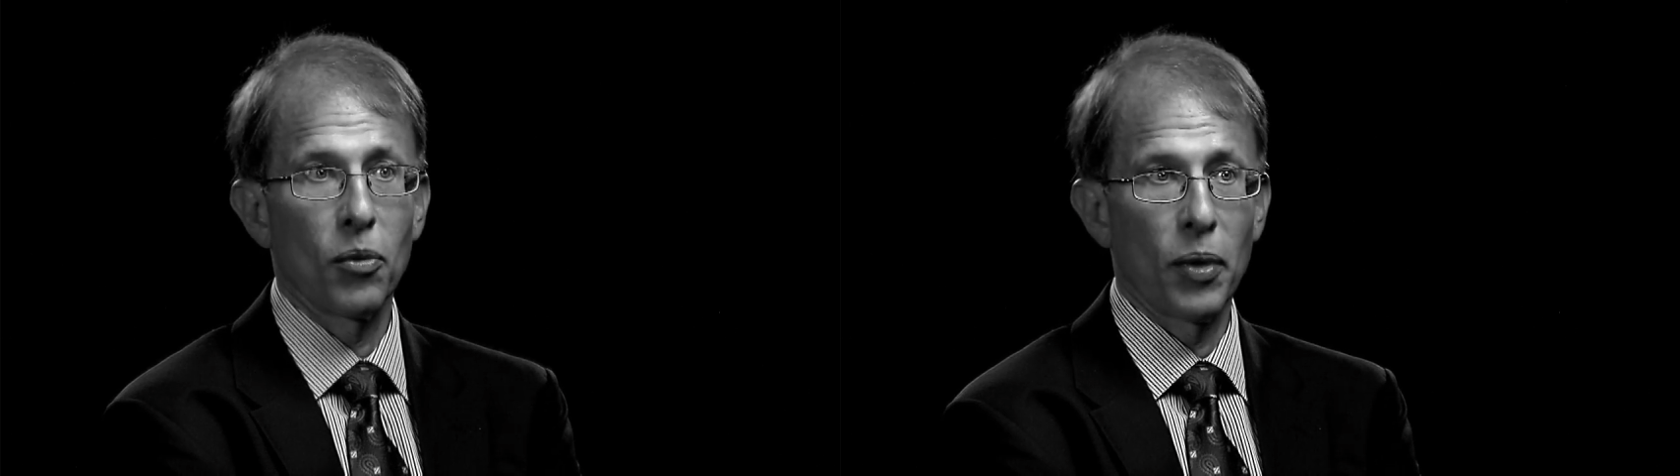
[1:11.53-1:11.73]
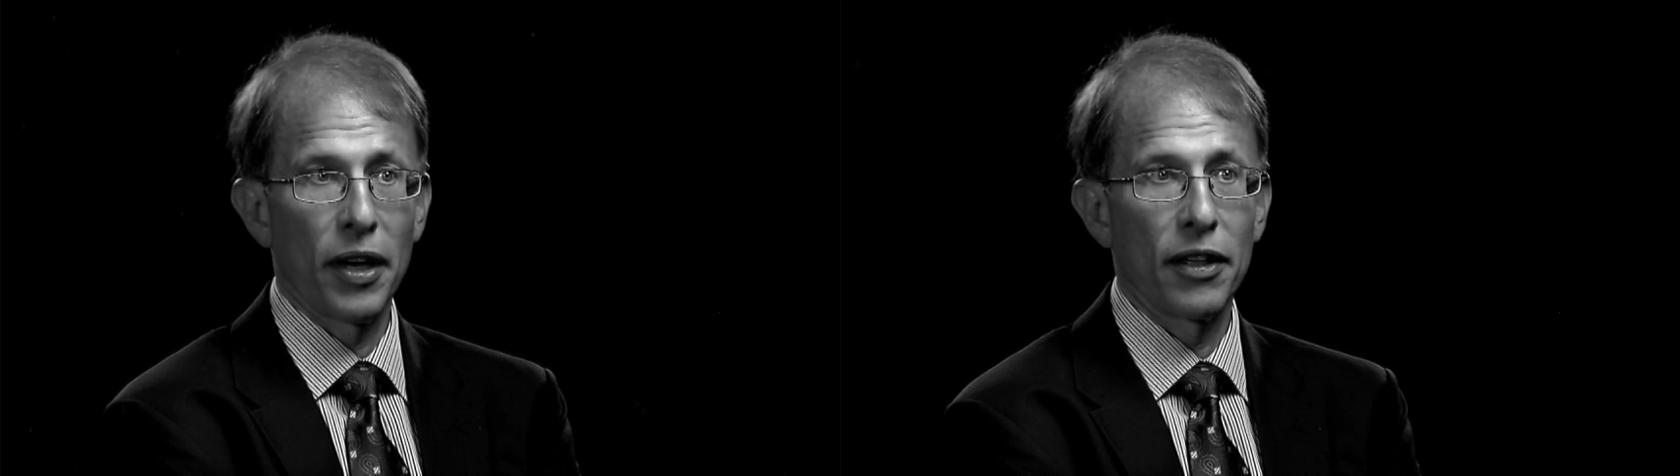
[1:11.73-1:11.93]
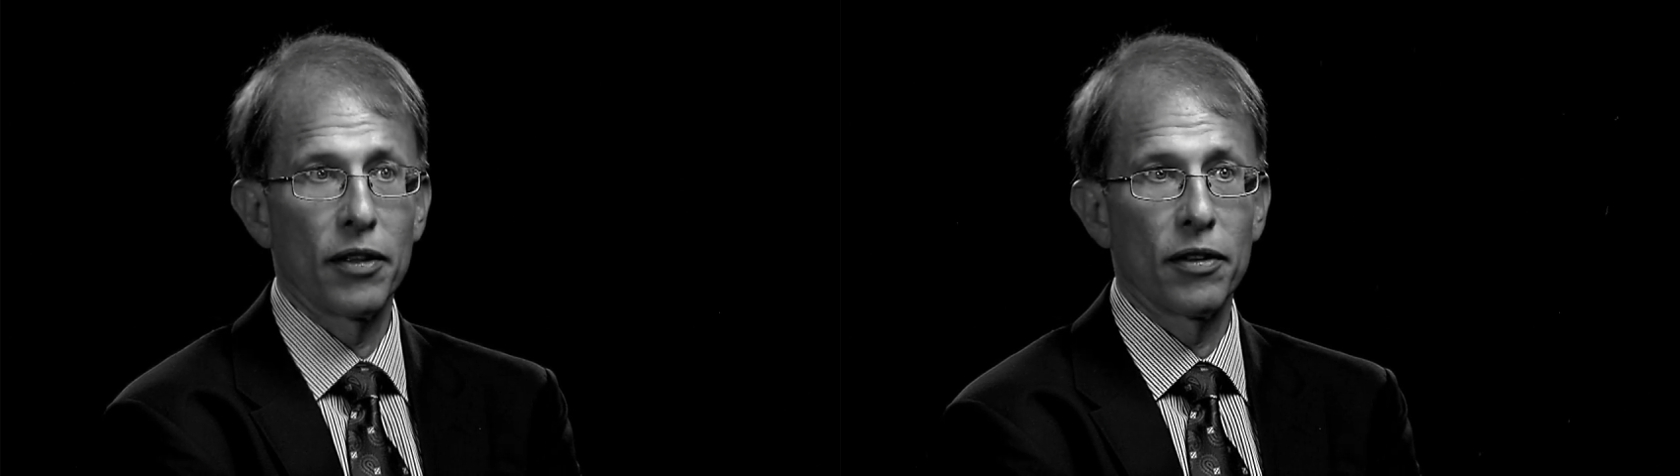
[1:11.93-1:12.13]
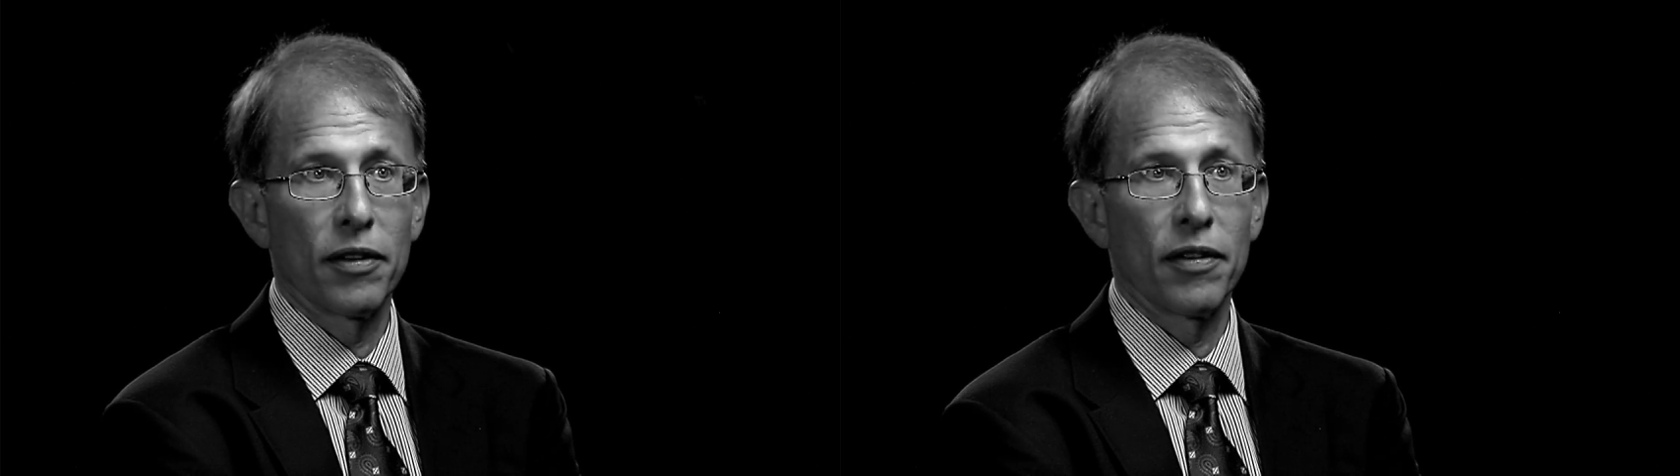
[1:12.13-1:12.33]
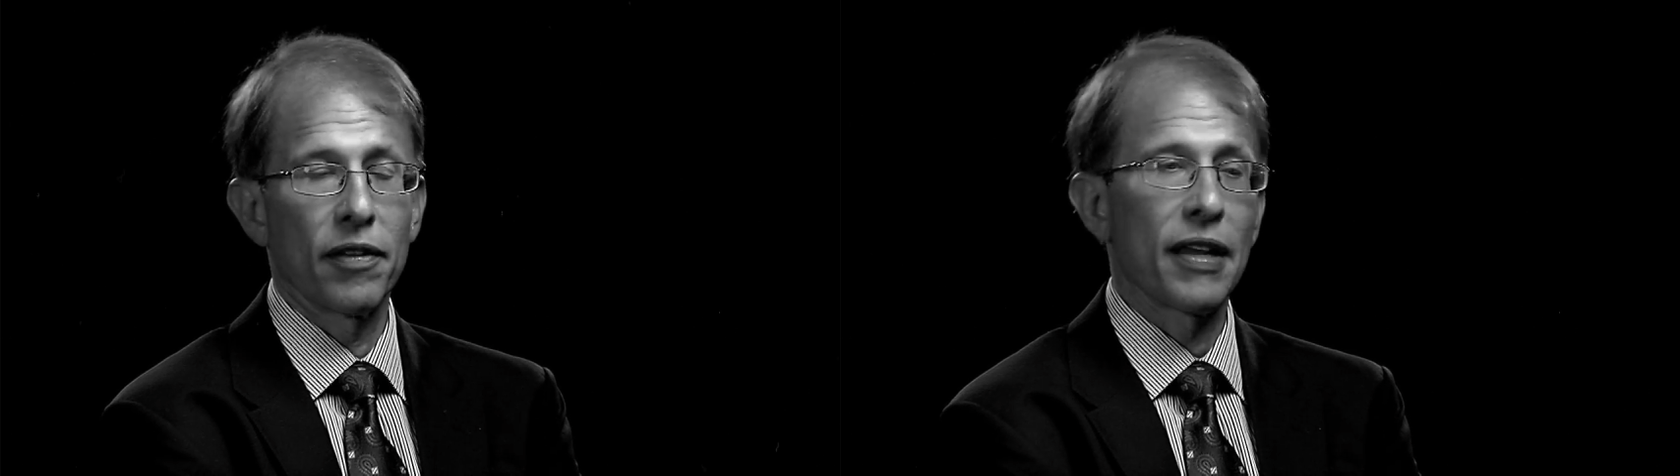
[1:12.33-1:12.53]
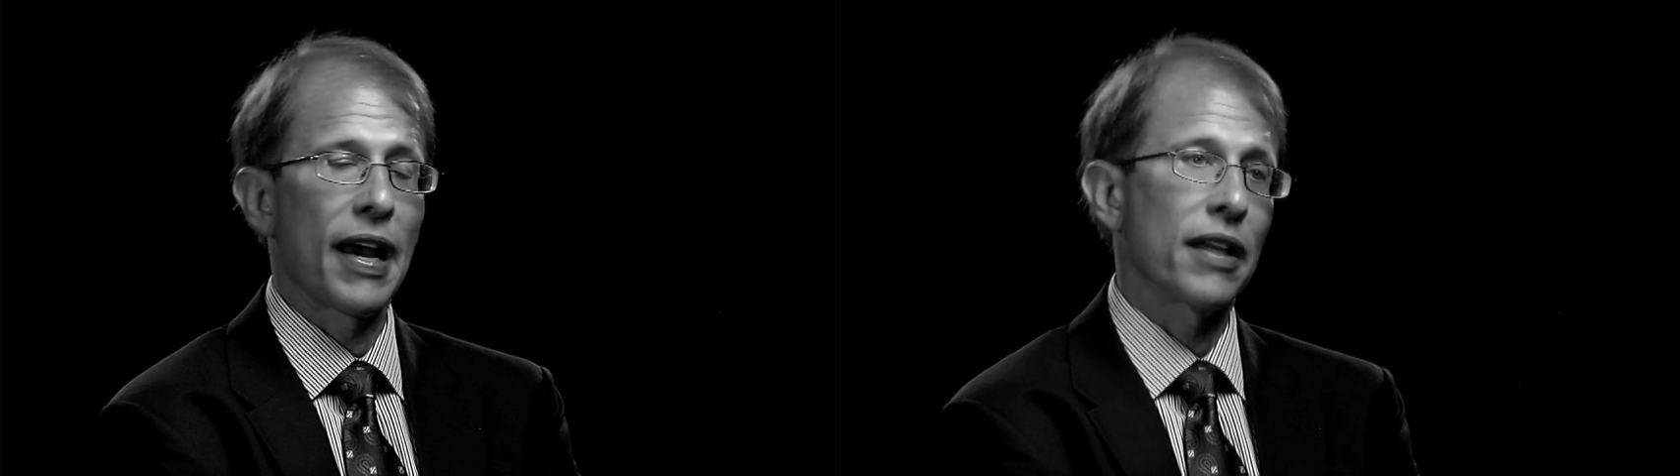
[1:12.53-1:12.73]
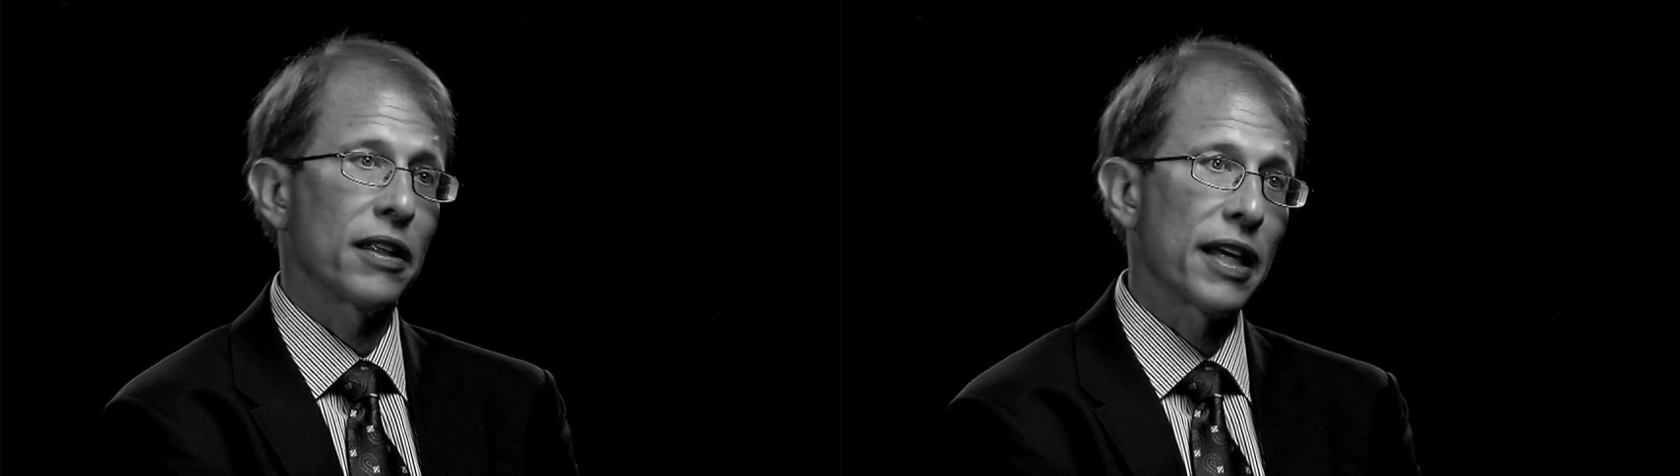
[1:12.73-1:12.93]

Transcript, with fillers: when that